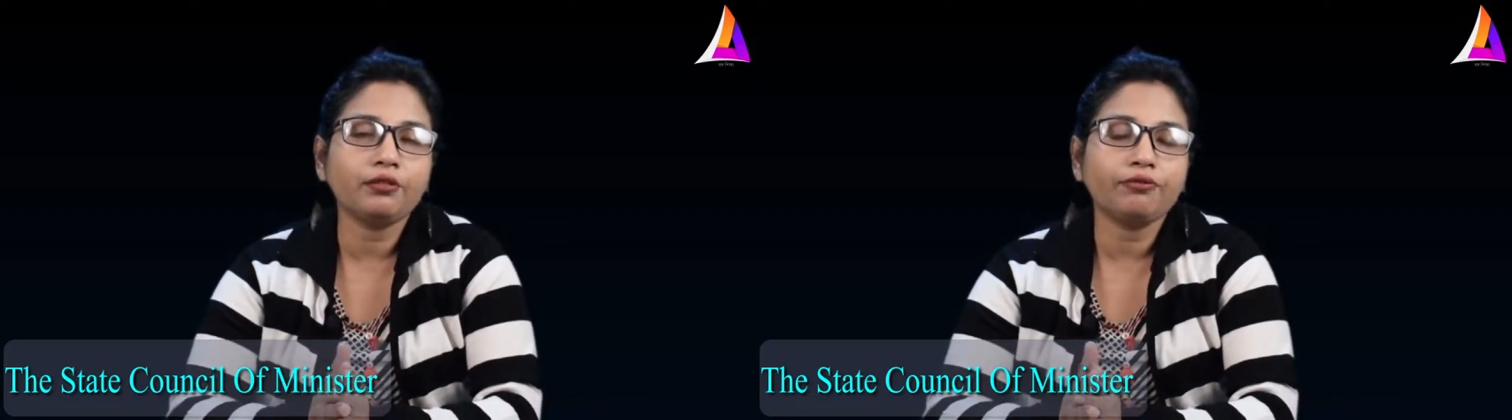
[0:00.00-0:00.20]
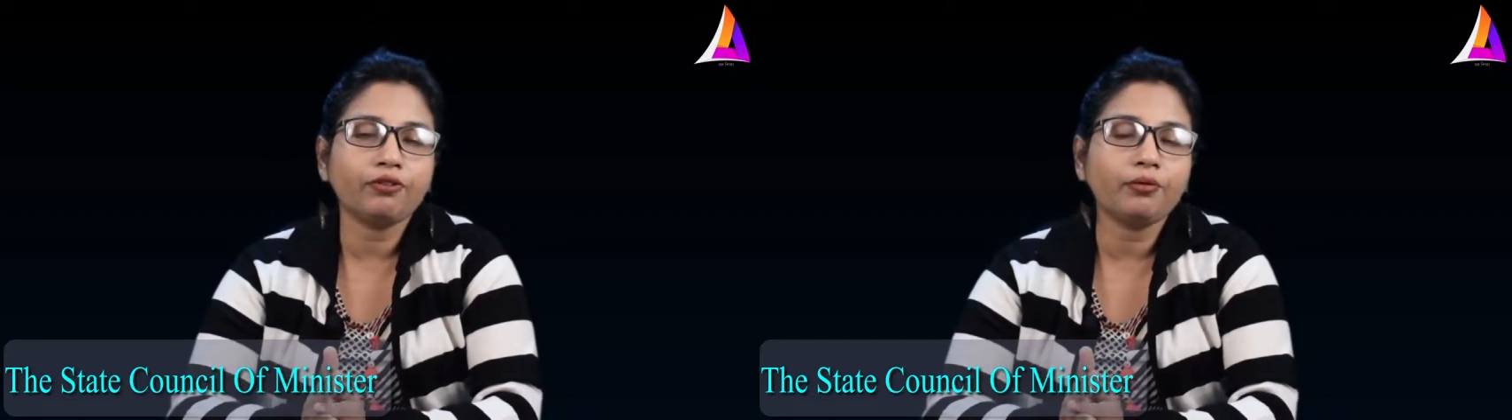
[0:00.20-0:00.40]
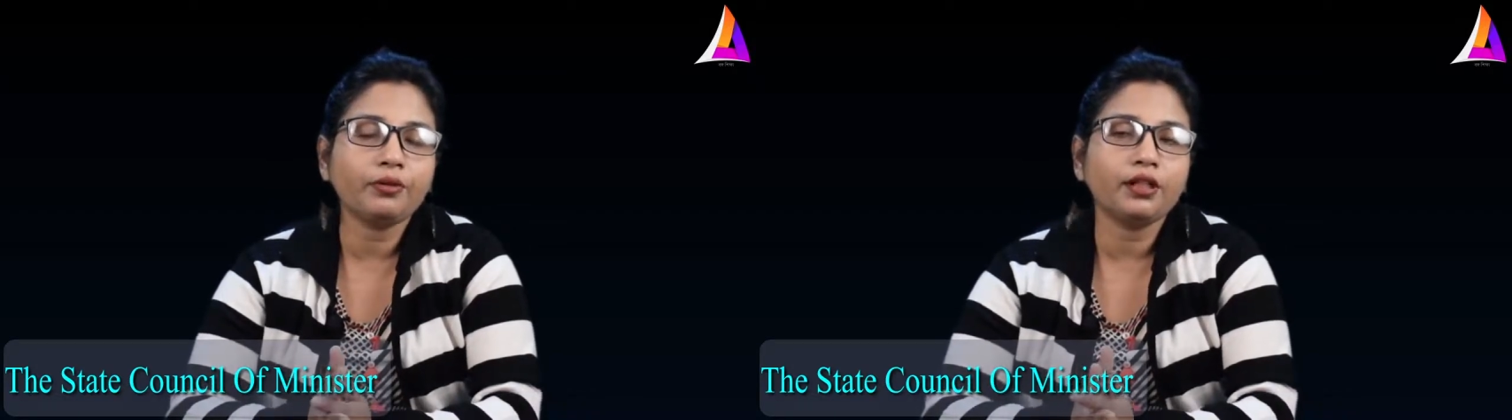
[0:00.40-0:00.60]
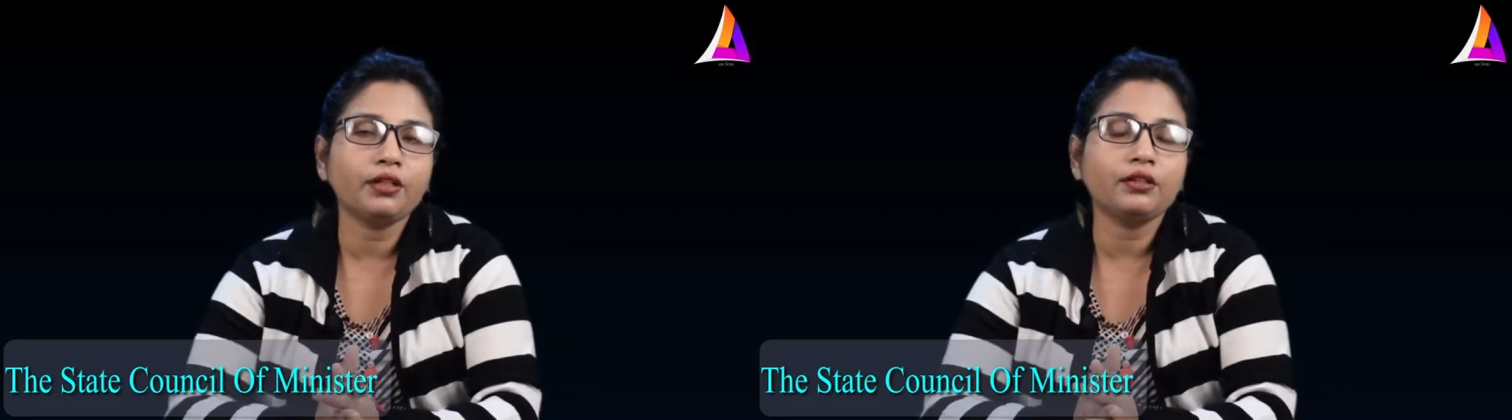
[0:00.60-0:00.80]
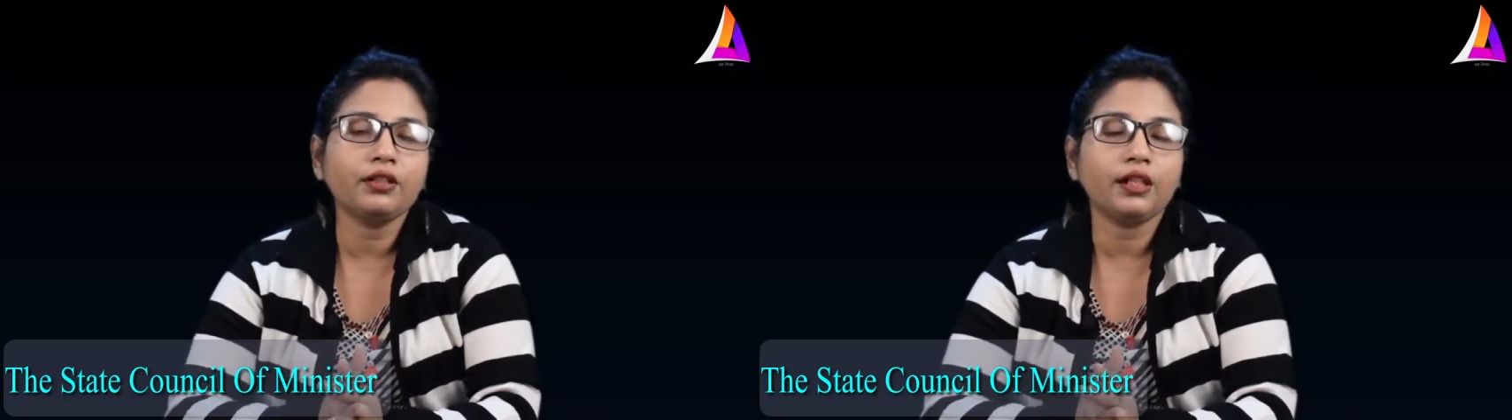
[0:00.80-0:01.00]
from
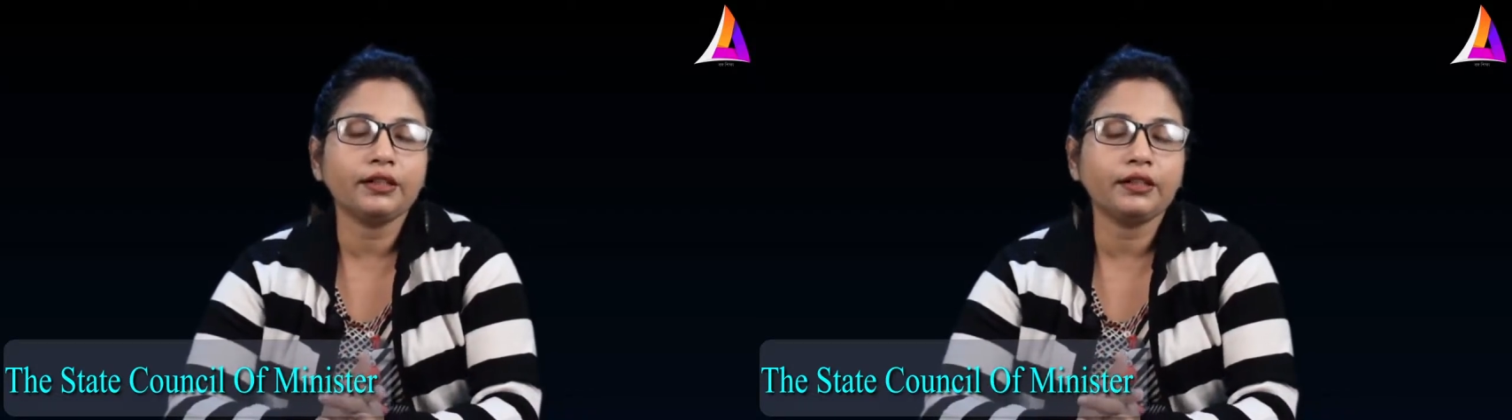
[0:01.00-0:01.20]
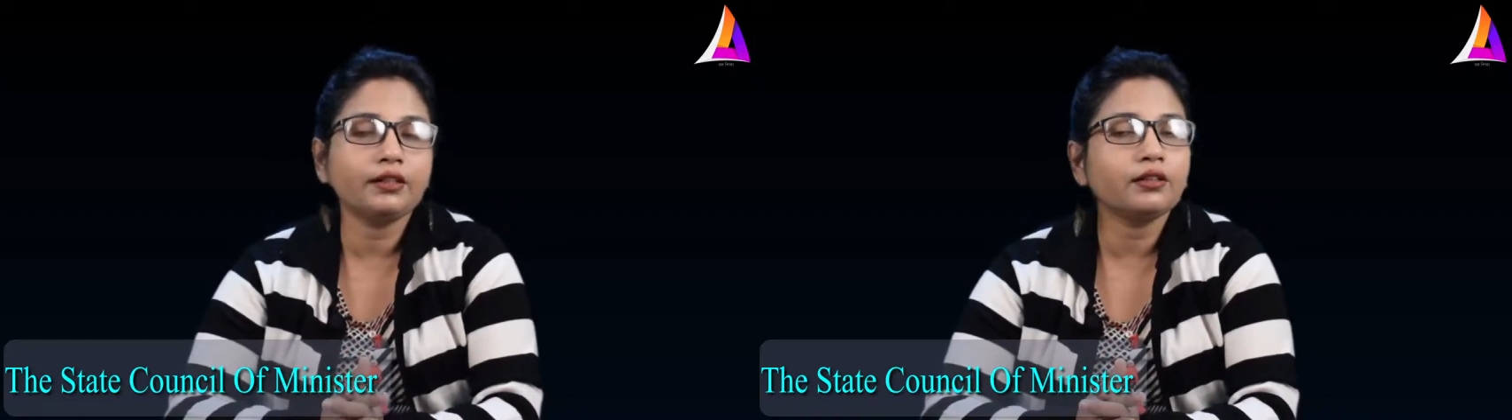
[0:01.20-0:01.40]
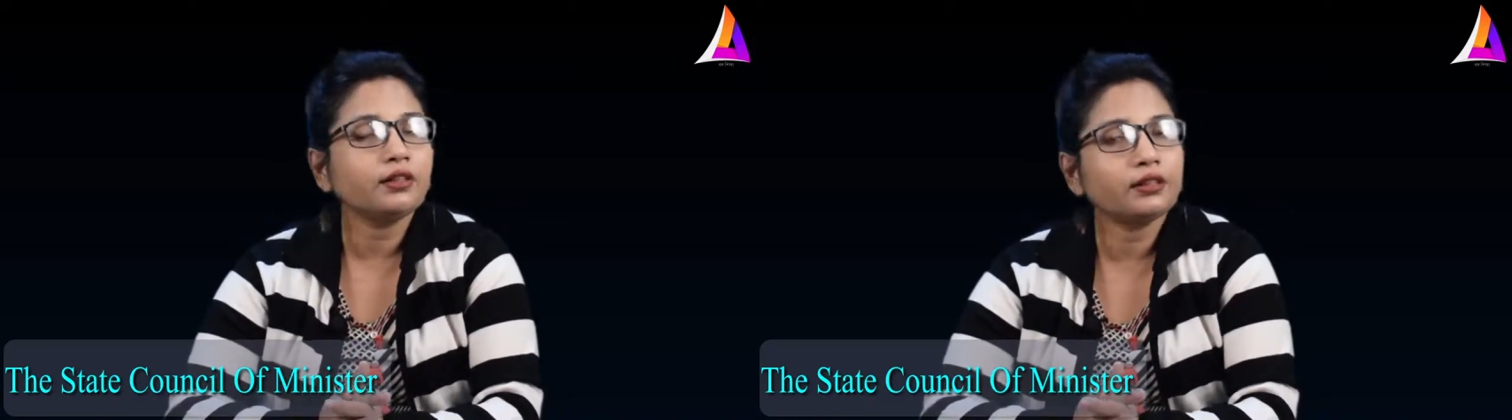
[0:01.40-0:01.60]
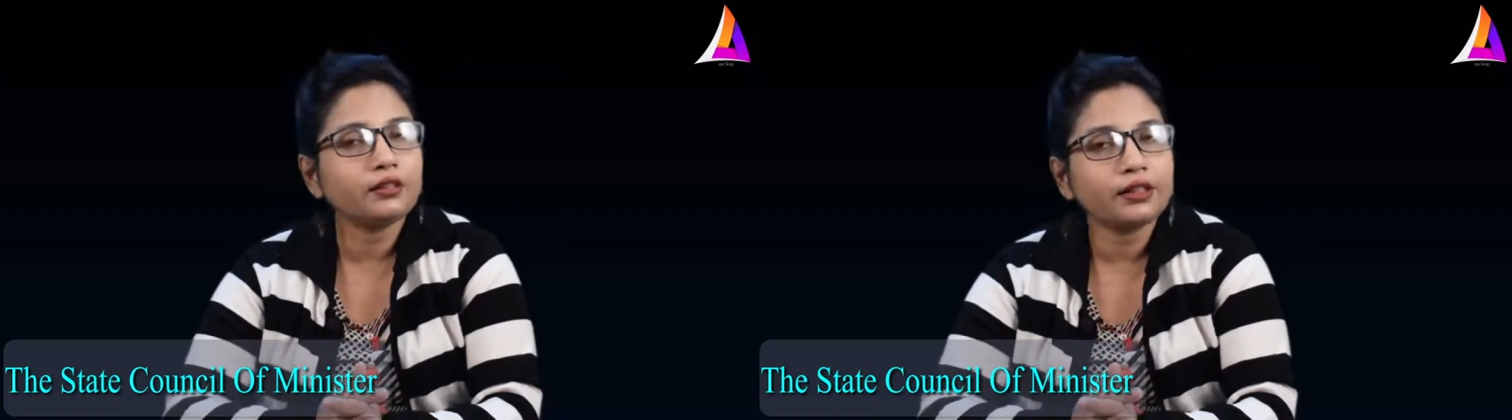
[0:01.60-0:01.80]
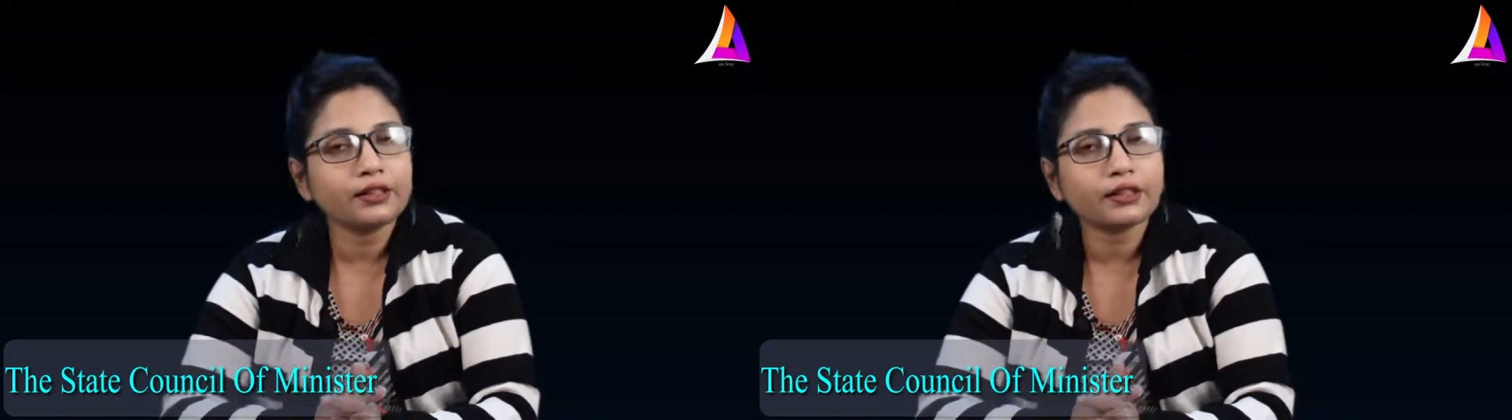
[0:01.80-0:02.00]
the either
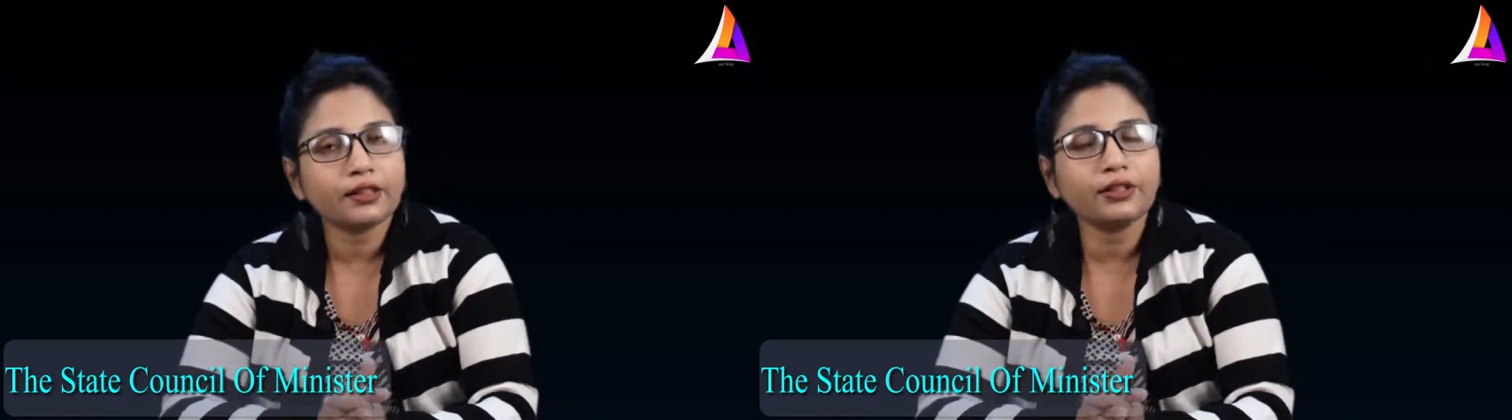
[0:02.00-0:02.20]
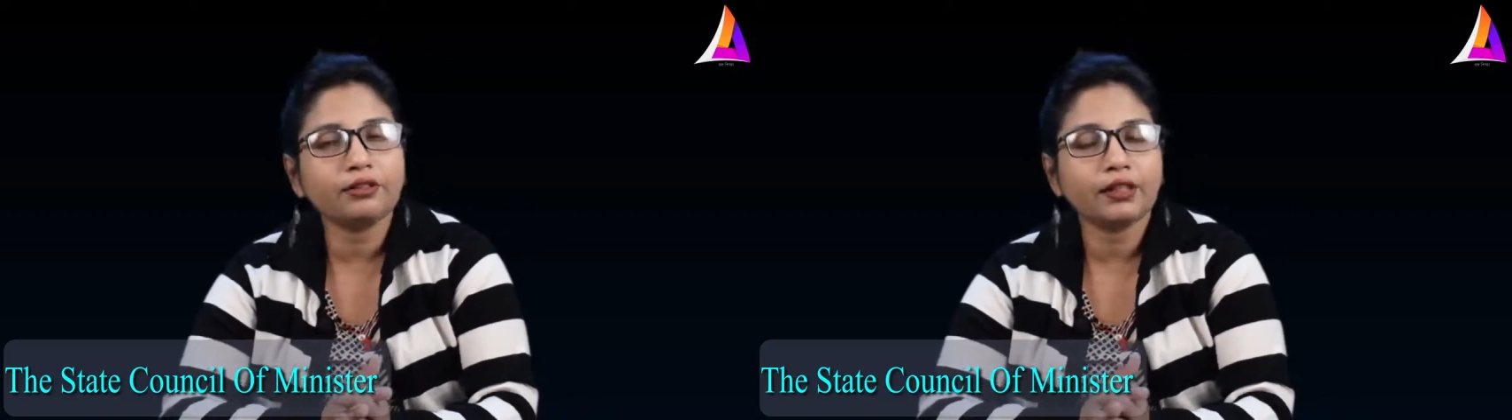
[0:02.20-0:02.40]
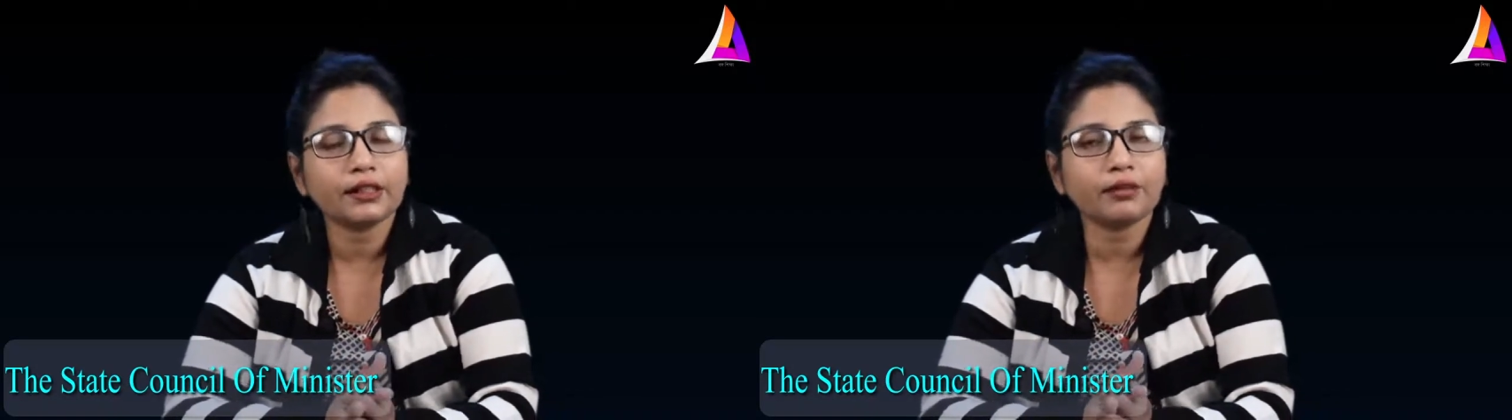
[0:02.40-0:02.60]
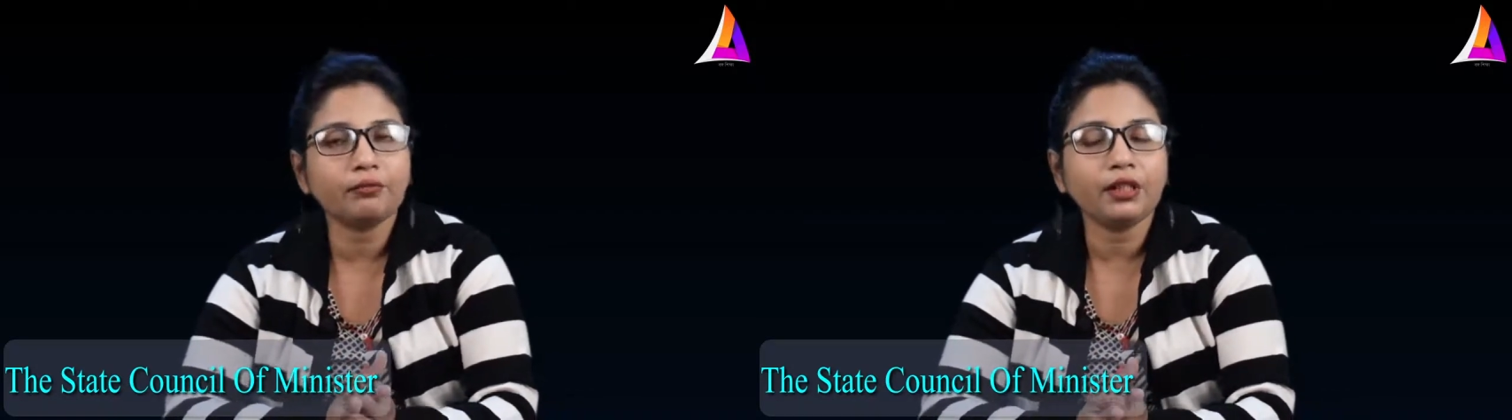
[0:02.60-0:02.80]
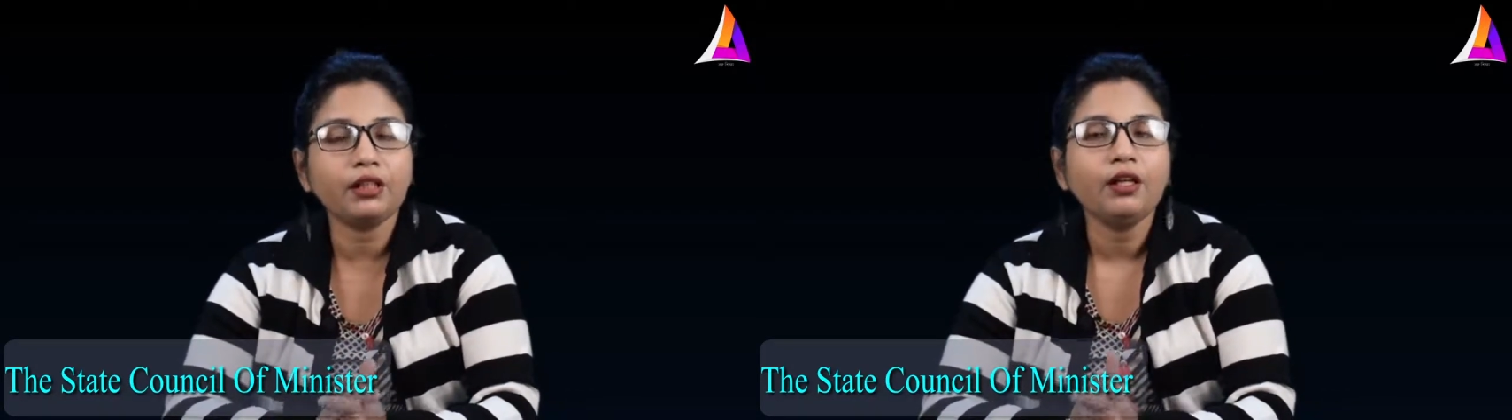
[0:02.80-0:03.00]
legislative
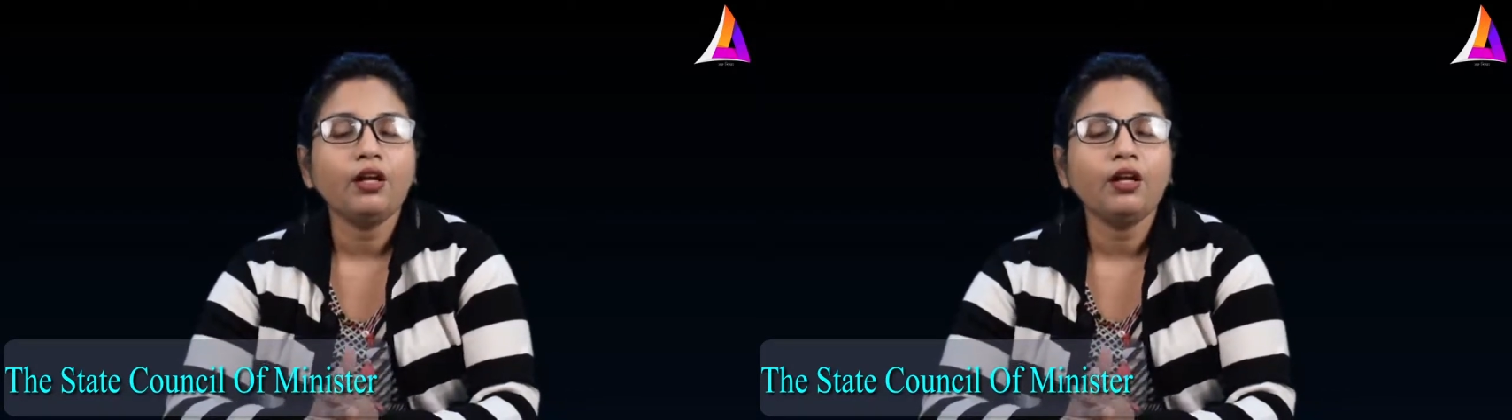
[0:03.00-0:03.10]
assembly